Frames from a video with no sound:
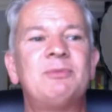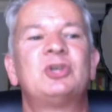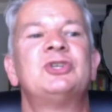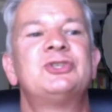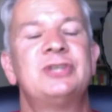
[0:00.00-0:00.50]

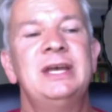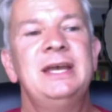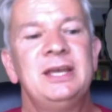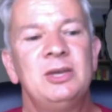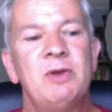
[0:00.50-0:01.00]
because
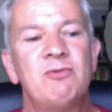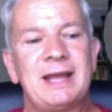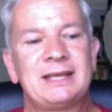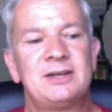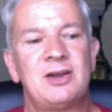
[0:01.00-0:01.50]
we
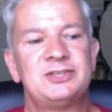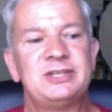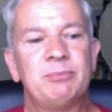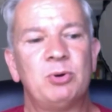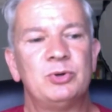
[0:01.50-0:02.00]
recognize the
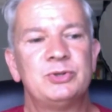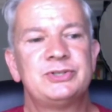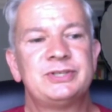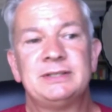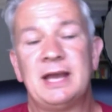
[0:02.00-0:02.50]

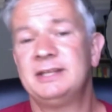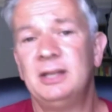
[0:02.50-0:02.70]
importance and